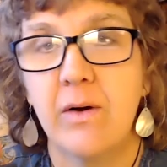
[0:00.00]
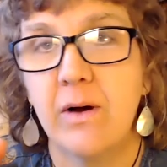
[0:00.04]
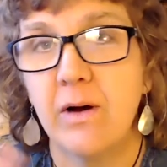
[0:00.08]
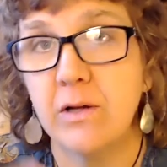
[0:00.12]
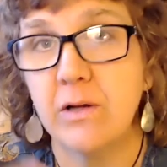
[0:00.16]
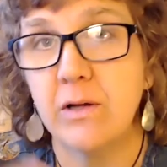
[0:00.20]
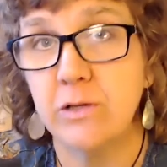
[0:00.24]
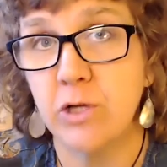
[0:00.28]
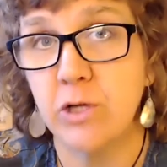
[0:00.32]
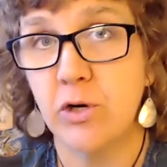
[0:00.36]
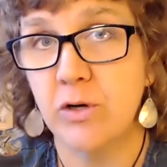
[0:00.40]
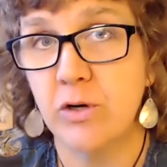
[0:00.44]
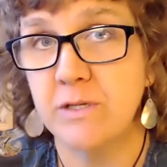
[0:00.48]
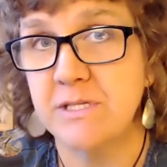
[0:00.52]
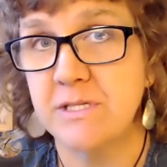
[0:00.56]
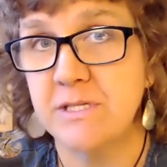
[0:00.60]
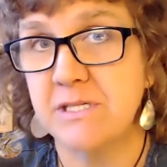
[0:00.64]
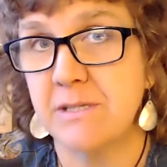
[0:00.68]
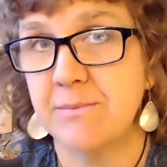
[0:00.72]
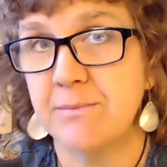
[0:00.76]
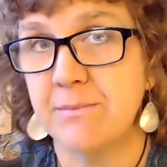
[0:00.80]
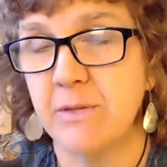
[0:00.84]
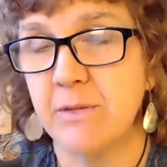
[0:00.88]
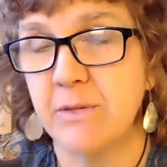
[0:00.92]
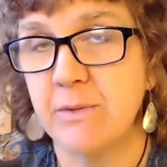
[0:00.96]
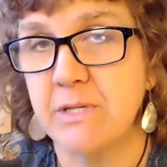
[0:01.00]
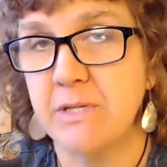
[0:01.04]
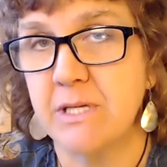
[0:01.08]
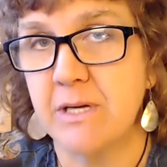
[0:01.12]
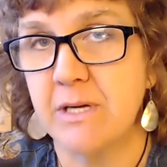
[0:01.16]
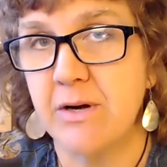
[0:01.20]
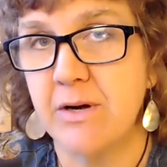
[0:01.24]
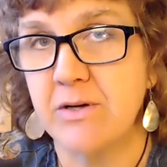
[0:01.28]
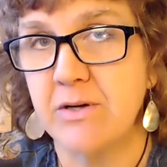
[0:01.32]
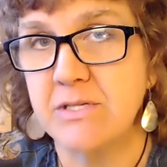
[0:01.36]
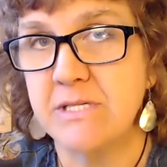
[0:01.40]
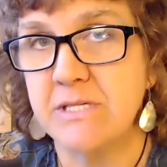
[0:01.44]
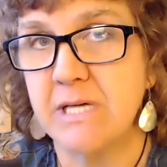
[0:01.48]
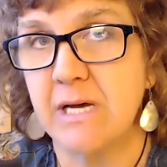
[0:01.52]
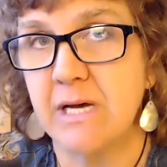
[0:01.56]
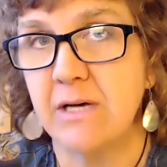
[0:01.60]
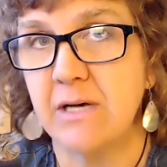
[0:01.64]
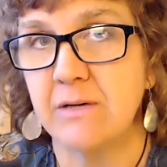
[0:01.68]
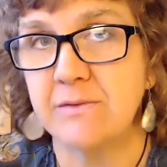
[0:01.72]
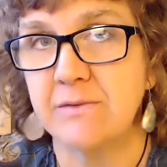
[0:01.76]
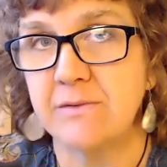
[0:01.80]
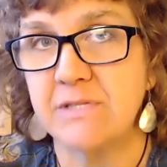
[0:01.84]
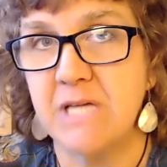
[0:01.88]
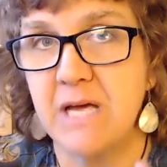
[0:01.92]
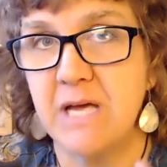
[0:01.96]
learn something within
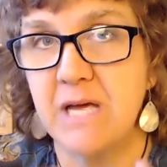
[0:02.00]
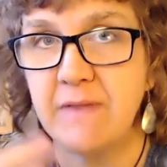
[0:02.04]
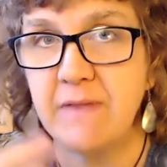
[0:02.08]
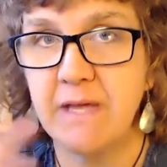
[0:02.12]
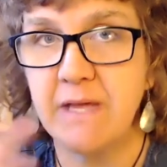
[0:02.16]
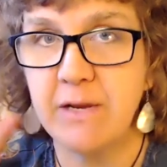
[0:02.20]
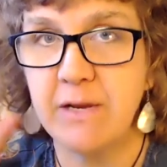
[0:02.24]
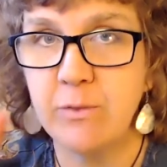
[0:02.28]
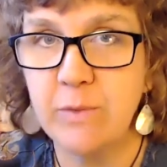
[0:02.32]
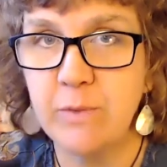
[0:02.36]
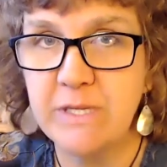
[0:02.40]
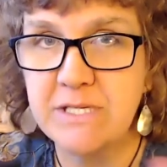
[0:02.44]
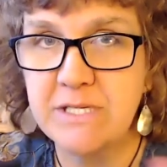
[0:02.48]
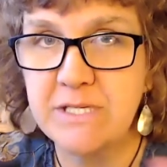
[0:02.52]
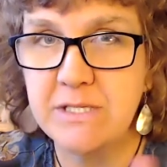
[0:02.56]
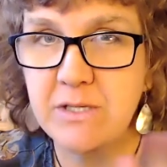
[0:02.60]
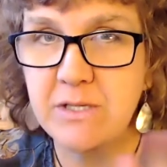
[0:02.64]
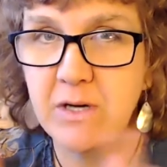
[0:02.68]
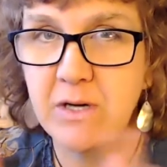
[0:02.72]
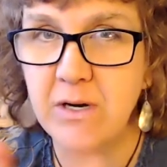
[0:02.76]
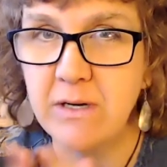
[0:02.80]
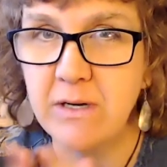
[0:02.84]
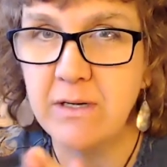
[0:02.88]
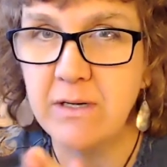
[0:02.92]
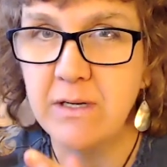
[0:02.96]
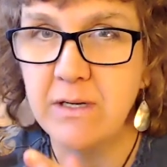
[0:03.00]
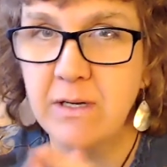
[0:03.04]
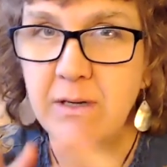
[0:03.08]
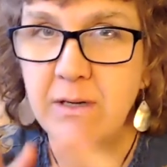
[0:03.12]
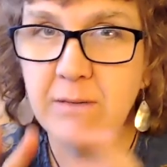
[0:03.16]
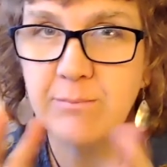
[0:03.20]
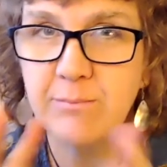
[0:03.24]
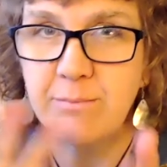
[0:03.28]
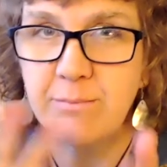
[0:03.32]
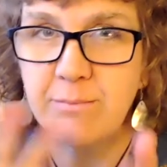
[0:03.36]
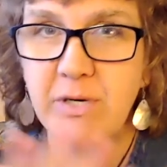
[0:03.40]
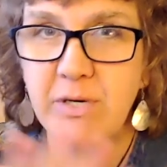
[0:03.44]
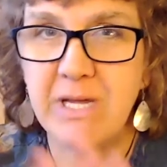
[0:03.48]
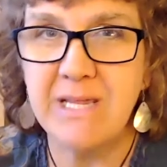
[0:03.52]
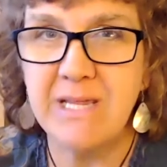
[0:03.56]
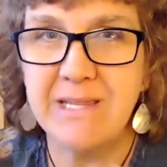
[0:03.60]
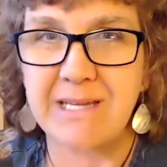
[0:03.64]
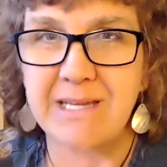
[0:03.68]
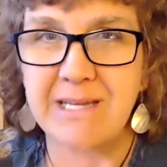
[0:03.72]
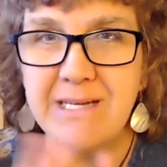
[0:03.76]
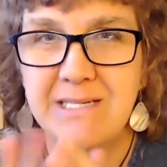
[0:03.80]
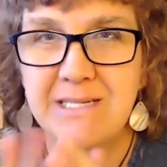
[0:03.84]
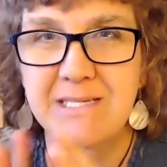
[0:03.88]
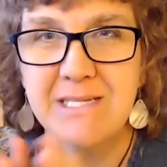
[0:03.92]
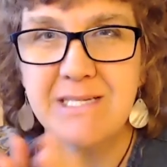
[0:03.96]
ourselves, and then we start putting
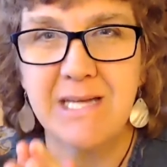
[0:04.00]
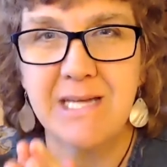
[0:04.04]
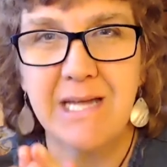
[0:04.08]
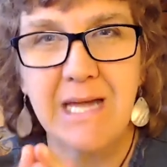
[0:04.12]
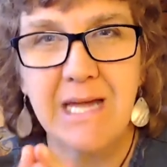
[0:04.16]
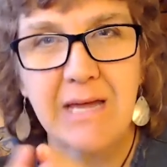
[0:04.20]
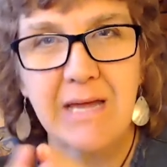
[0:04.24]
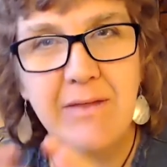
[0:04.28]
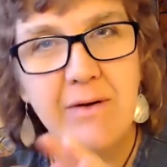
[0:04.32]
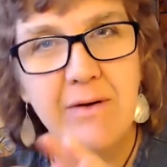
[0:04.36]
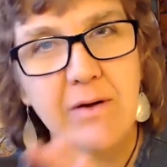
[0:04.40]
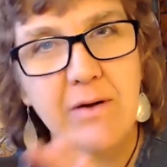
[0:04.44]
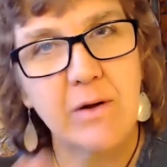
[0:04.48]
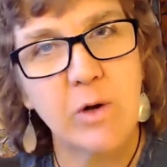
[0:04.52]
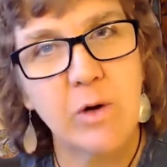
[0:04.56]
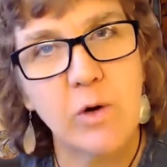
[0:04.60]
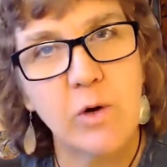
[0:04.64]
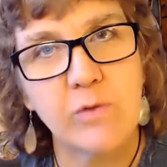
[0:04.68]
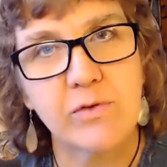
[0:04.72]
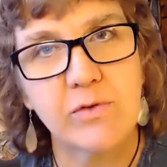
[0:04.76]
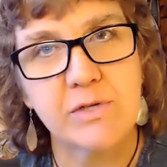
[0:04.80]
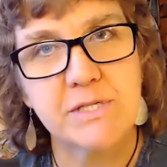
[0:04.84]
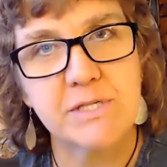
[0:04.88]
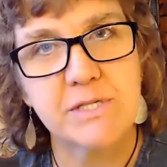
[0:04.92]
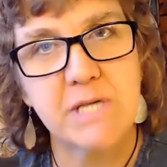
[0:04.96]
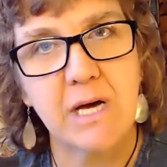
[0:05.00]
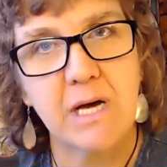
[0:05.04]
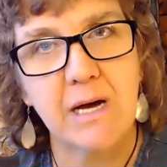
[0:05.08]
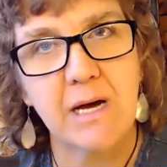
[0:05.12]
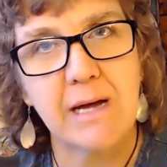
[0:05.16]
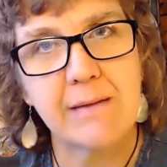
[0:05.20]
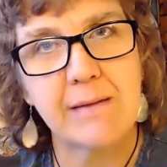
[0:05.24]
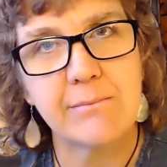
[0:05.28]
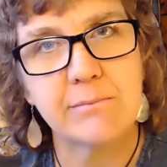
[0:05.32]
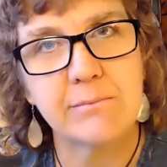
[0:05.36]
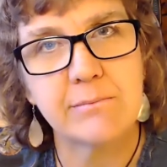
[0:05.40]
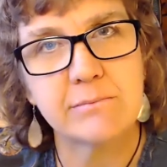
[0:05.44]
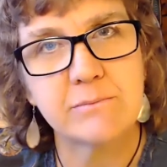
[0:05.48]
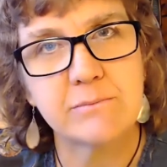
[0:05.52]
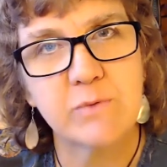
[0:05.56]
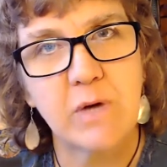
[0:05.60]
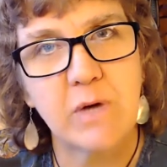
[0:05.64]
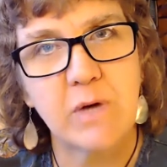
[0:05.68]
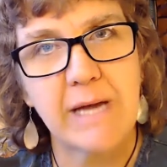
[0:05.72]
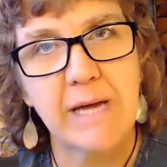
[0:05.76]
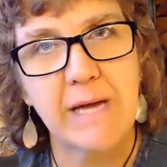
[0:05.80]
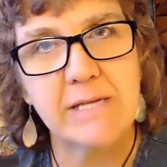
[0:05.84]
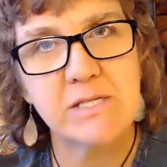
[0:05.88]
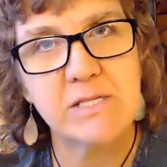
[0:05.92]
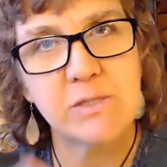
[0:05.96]
things together over time,
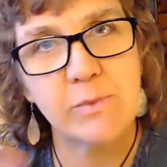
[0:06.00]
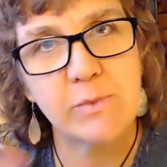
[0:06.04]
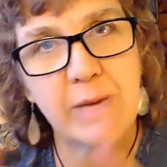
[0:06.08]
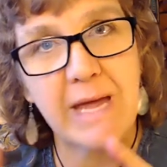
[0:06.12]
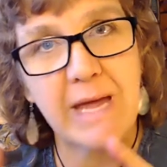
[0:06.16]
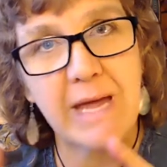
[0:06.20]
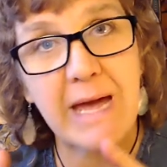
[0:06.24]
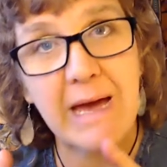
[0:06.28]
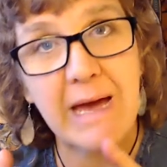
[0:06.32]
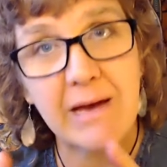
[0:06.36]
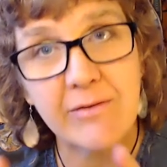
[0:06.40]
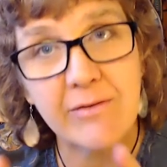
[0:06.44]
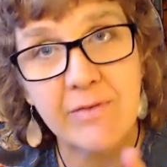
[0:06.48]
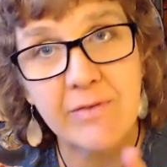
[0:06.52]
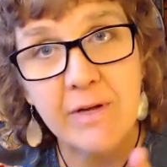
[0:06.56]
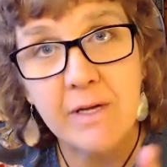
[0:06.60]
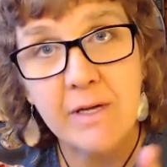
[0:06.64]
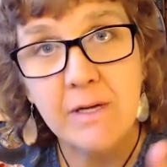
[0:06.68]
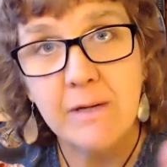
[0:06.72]
right? So we have